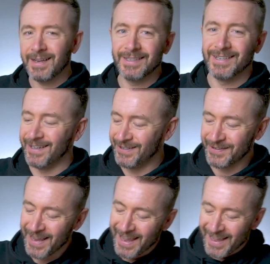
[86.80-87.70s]
a chat
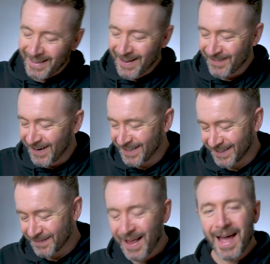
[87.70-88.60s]
joke. It
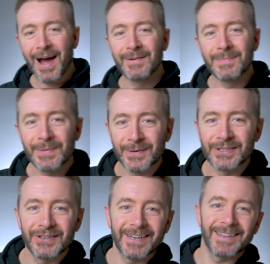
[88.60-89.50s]
wasn't. How many people were
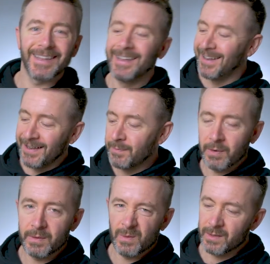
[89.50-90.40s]
triggered there?
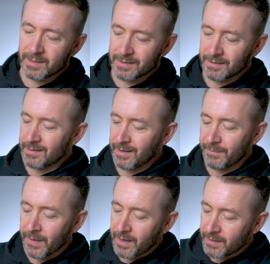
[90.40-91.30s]
Probably weren't, because it, yeah,
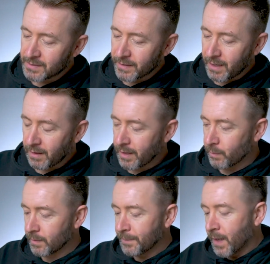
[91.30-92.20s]
doesn't look anything like
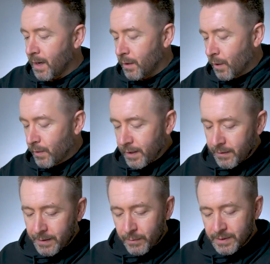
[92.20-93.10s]
one. No,
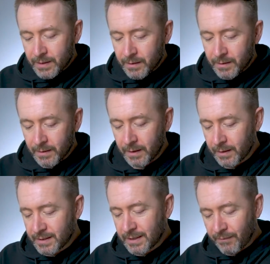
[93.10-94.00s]
it, it was a
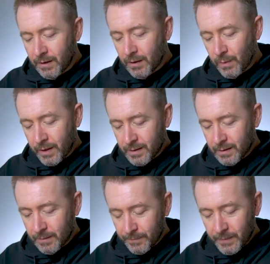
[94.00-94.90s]
seventy quid
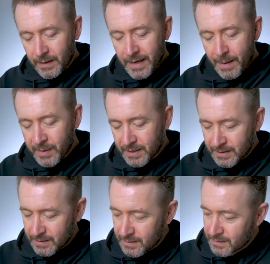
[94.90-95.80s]

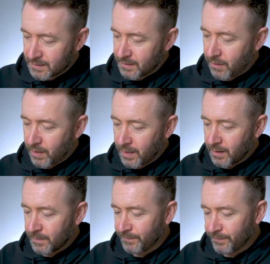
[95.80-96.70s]
Labists
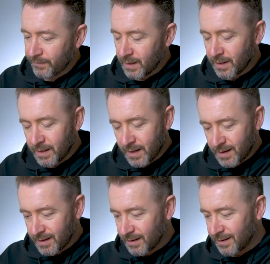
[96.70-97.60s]
thing, and
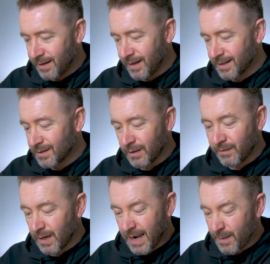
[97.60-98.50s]
uh, it's not
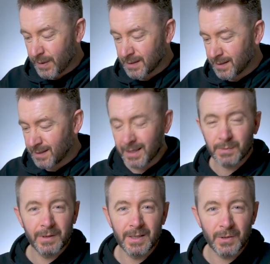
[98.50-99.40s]
even a Labists, it's
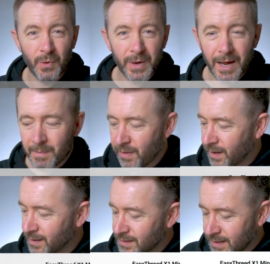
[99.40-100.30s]
one of these O E M
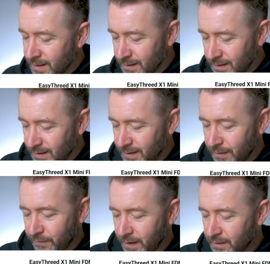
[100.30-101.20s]
things that
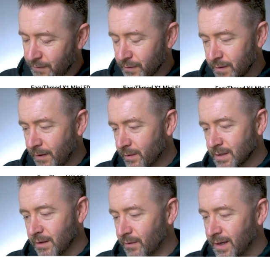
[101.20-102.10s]
you'll find under various
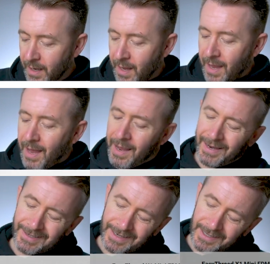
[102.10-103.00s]
different names.
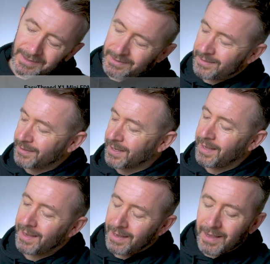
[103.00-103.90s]
And I, oh look,
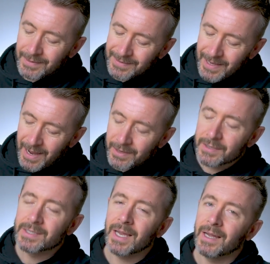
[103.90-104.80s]
I
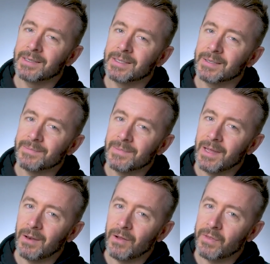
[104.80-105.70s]
understand
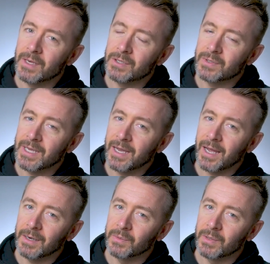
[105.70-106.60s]
a lot of the issues I
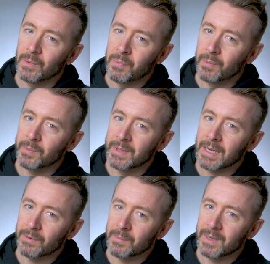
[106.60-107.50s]
had with it were probably
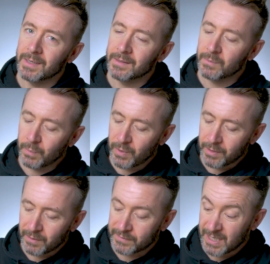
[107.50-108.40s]
down to me, and with
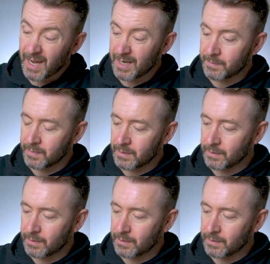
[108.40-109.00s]
enough time